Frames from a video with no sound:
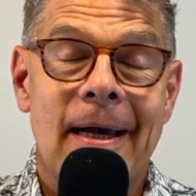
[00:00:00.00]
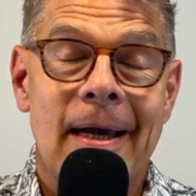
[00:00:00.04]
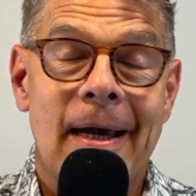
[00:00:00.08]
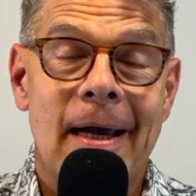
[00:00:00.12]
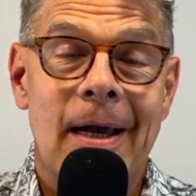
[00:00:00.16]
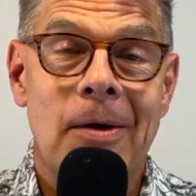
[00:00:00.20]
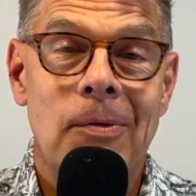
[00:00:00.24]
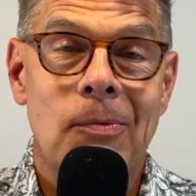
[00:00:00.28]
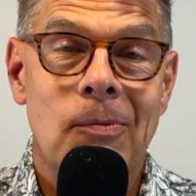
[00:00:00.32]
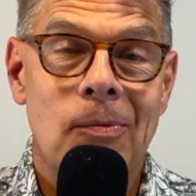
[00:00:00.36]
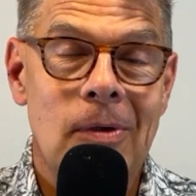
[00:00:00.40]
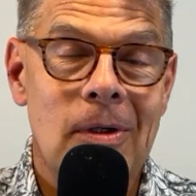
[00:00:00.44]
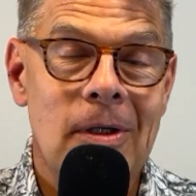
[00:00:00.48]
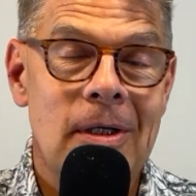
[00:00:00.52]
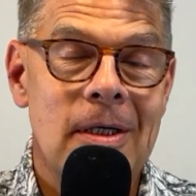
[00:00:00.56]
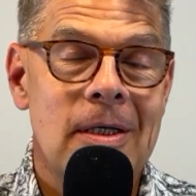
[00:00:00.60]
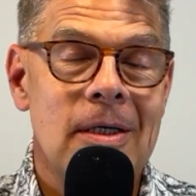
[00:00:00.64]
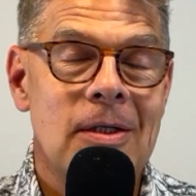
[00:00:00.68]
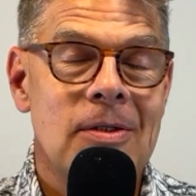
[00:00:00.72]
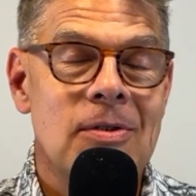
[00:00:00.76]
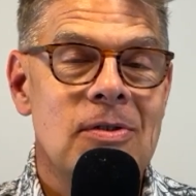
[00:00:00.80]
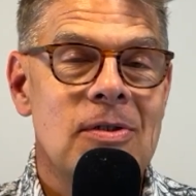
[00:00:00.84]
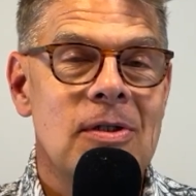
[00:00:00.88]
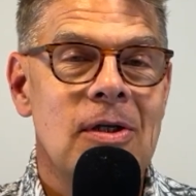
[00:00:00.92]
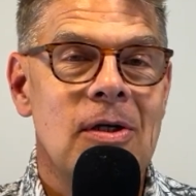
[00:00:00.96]
I really
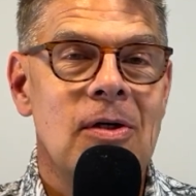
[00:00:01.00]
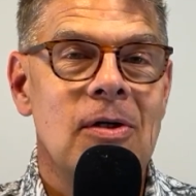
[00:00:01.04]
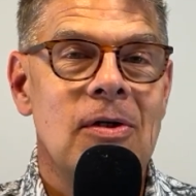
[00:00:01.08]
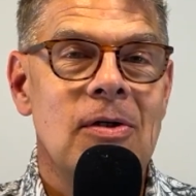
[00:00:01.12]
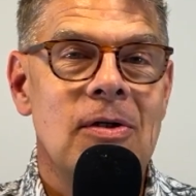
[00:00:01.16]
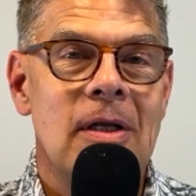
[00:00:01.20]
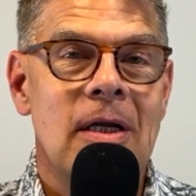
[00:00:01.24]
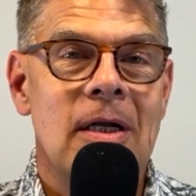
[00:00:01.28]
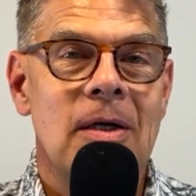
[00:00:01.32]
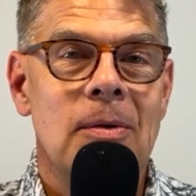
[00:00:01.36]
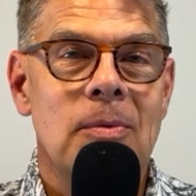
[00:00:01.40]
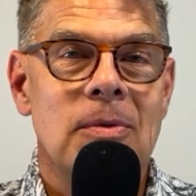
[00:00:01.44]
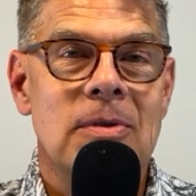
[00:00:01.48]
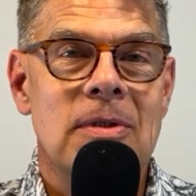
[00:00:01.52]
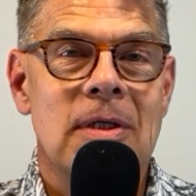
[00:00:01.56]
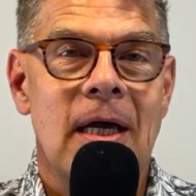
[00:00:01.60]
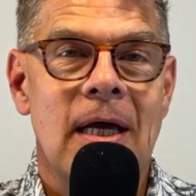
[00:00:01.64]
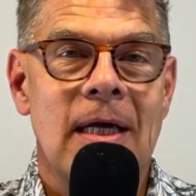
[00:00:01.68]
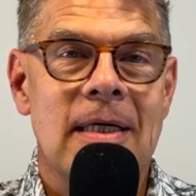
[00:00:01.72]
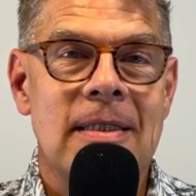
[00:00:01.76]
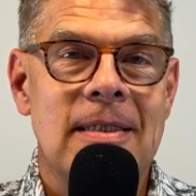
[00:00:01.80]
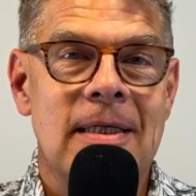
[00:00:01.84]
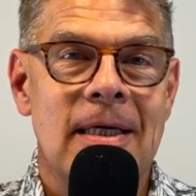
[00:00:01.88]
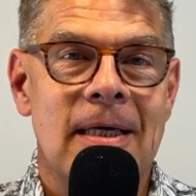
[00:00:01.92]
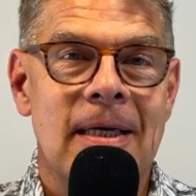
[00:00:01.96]
considered that it was
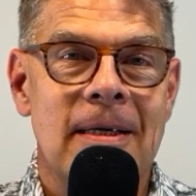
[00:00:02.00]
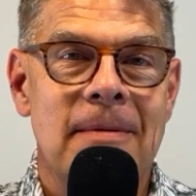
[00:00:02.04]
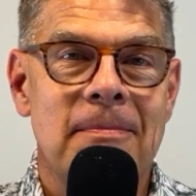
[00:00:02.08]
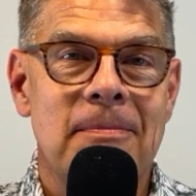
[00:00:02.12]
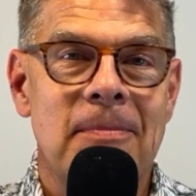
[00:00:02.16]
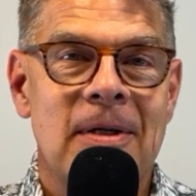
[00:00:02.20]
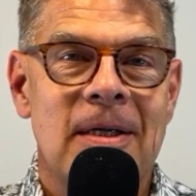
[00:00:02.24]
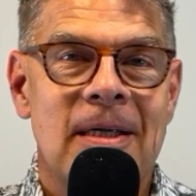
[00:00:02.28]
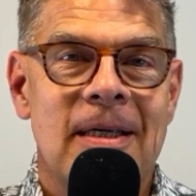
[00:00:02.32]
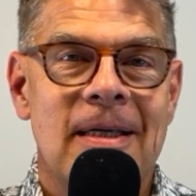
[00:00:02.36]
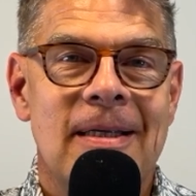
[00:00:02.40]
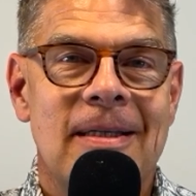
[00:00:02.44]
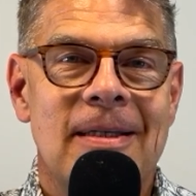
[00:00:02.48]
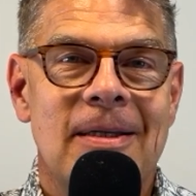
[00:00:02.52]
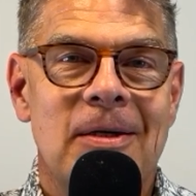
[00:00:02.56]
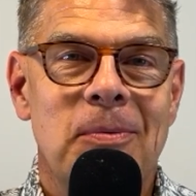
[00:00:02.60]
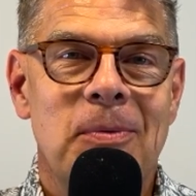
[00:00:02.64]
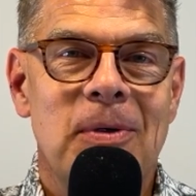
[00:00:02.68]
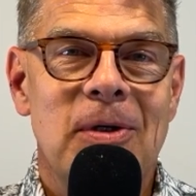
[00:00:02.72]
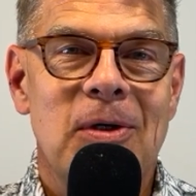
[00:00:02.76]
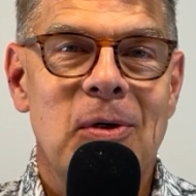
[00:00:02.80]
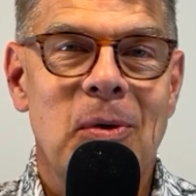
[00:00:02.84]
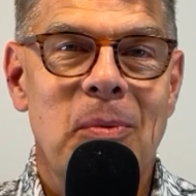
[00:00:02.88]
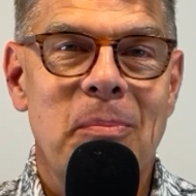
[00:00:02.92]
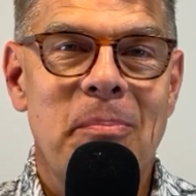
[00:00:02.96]
high time that
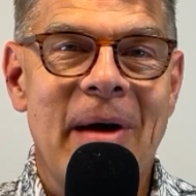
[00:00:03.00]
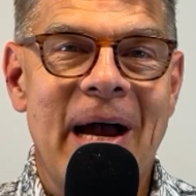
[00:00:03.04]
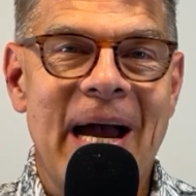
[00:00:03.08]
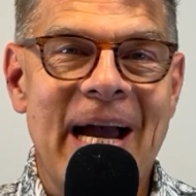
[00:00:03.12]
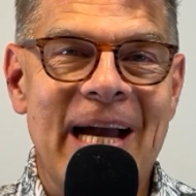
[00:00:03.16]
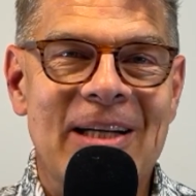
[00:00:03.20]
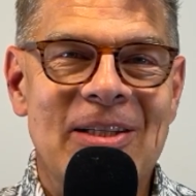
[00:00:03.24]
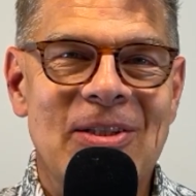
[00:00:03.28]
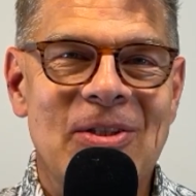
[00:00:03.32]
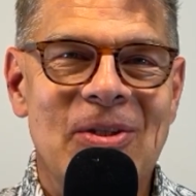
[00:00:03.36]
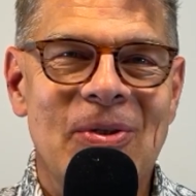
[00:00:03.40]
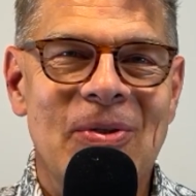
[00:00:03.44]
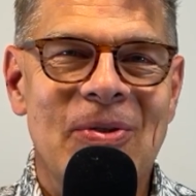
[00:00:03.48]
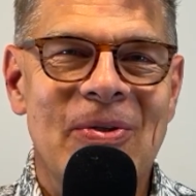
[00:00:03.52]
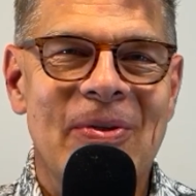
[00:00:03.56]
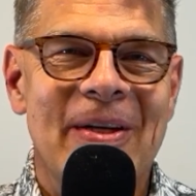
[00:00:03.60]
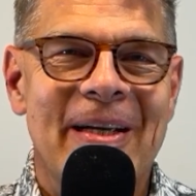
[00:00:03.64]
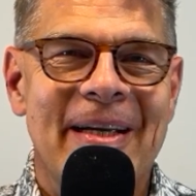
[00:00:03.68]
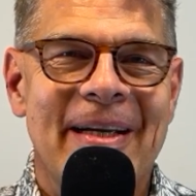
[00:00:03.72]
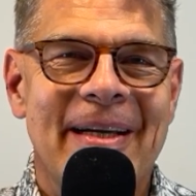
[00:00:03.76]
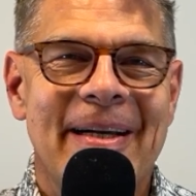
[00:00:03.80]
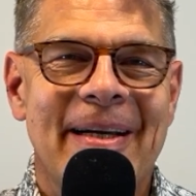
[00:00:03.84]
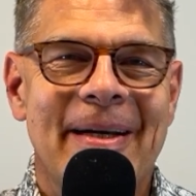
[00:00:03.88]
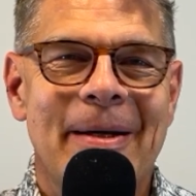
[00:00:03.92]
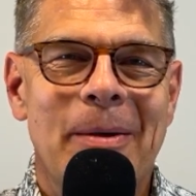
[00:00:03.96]
we go back to
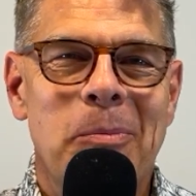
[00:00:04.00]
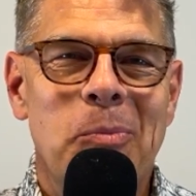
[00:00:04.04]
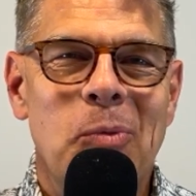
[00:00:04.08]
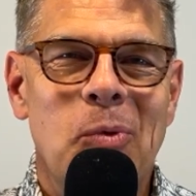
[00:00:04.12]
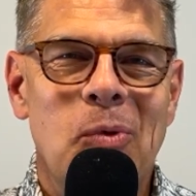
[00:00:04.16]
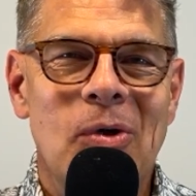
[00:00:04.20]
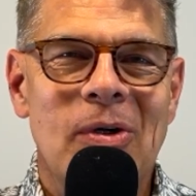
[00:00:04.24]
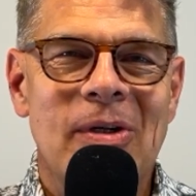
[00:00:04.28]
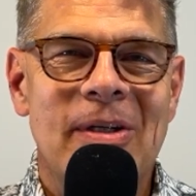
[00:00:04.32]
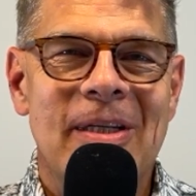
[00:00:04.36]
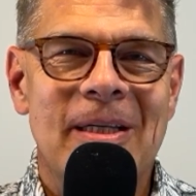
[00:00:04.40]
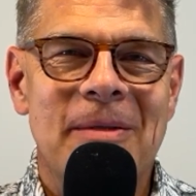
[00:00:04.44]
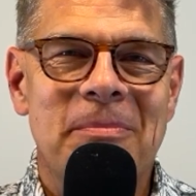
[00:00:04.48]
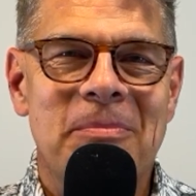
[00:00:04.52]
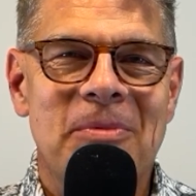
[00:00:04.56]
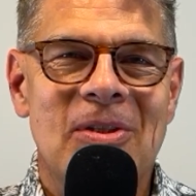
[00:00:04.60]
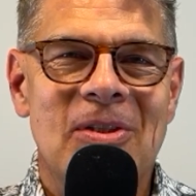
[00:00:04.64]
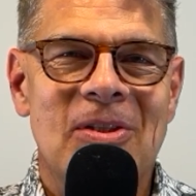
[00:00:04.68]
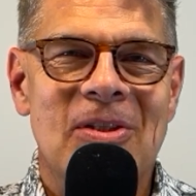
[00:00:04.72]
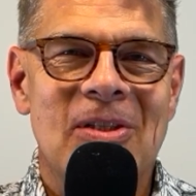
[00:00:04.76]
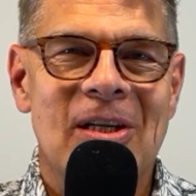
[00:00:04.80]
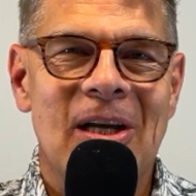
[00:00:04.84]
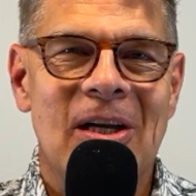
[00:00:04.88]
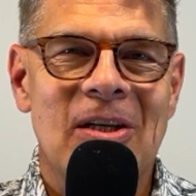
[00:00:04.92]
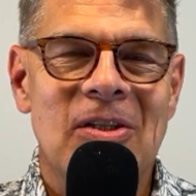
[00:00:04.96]
a more deep
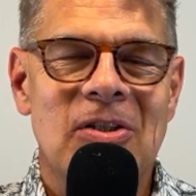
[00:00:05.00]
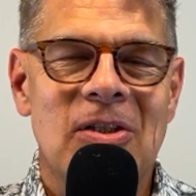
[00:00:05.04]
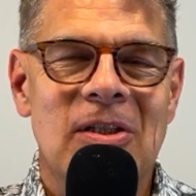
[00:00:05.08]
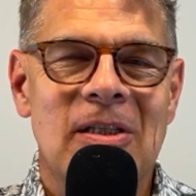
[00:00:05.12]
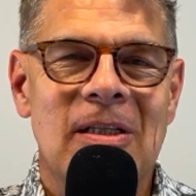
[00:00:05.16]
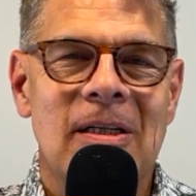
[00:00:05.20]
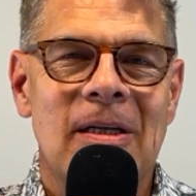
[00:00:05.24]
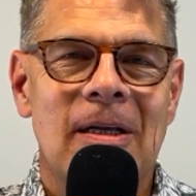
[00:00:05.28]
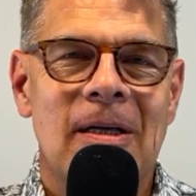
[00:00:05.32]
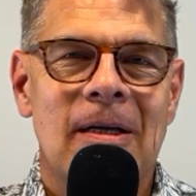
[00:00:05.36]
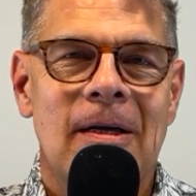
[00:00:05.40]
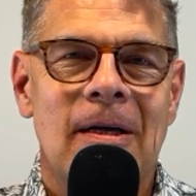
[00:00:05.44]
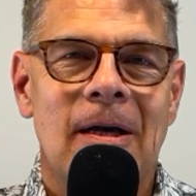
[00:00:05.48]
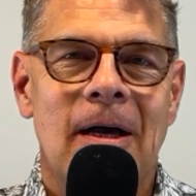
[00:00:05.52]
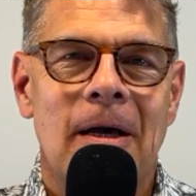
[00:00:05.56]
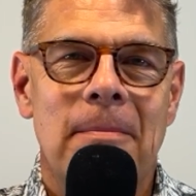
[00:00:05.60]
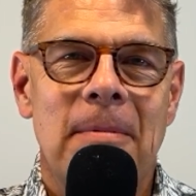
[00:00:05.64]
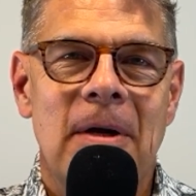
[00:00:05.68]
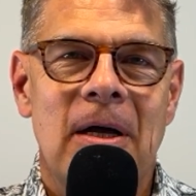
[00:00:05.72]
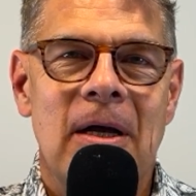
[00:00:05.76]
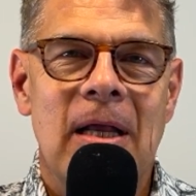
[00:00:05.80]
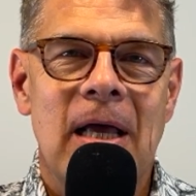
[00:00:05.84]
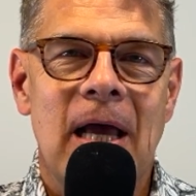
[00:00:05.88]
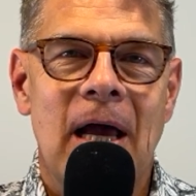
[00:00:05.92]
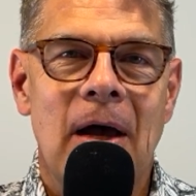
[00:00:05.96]
discussion
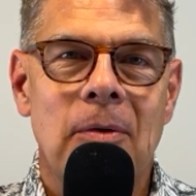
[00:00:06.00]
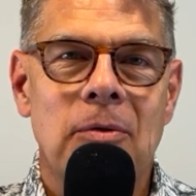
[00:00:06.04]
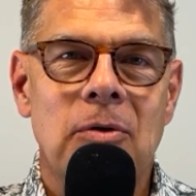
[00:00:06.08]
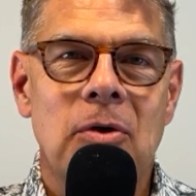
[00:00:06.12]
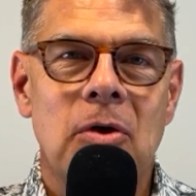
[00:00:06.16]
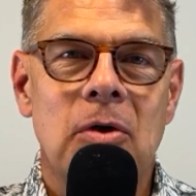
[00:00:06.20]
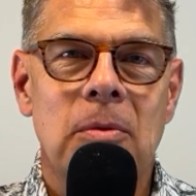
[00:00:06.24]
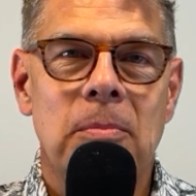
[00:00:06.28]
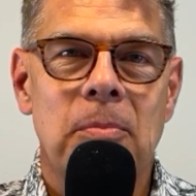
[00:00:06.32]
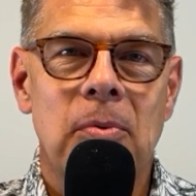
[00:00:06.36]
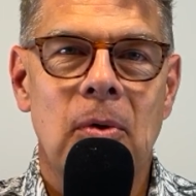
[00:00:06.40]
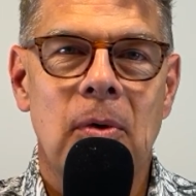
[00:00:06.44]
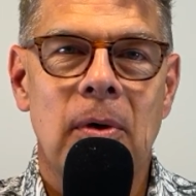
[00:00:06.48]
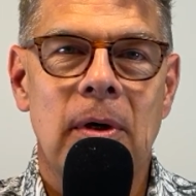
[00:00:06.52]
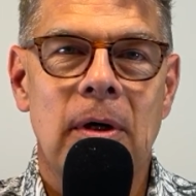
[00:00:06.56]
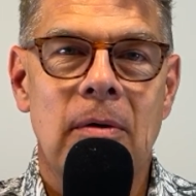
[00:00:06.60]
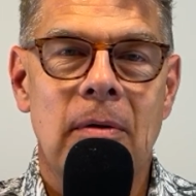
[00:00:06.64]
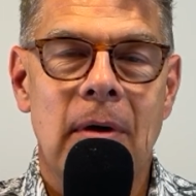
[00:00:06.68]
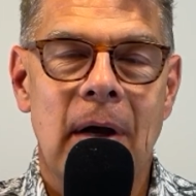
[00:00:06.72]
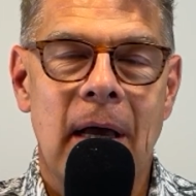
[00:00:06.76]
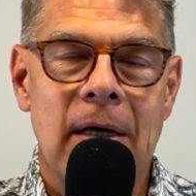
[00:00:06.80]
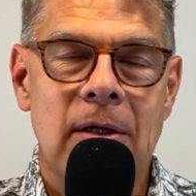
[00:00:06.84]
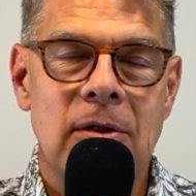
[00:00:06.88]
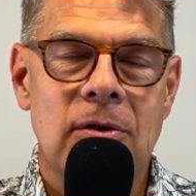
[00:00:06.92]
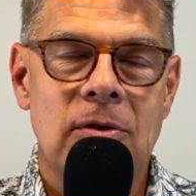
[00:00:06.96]
about how to deploy
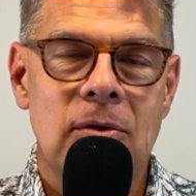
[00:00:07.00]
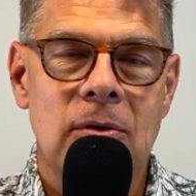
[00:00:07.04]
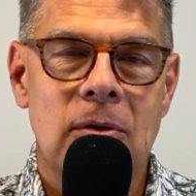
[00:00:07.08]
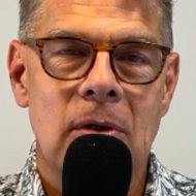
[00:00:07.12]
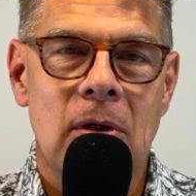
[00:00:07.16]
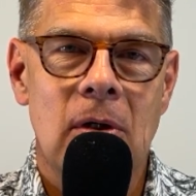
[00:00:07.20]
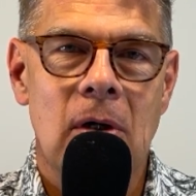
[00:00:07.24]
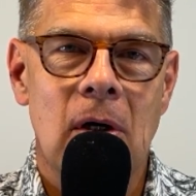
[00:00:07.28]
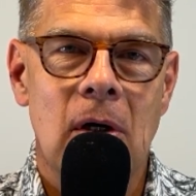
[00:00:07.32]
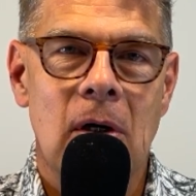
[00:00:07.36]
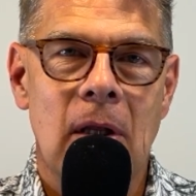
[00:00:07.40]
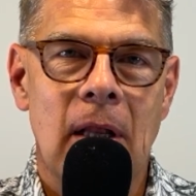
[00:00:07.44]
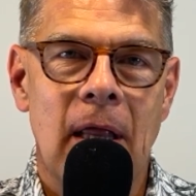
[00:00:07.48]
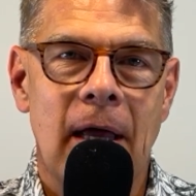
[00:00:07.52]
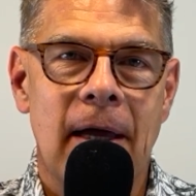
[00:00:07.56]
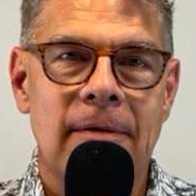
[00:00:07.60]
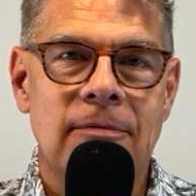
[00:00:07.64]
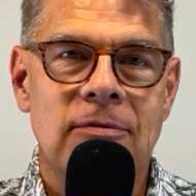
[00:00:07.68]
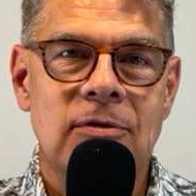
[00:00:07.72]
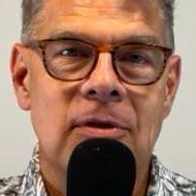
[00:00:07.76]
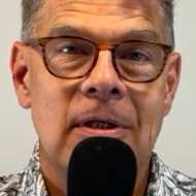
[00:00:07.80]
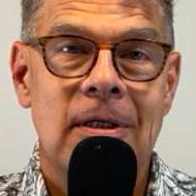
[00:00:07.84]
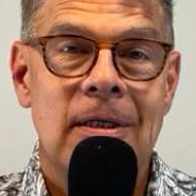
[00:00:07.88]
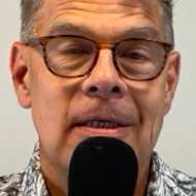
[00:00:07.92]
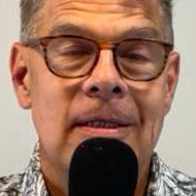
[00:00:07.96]
gratitude in our
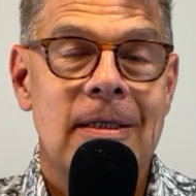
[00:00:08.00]
lives,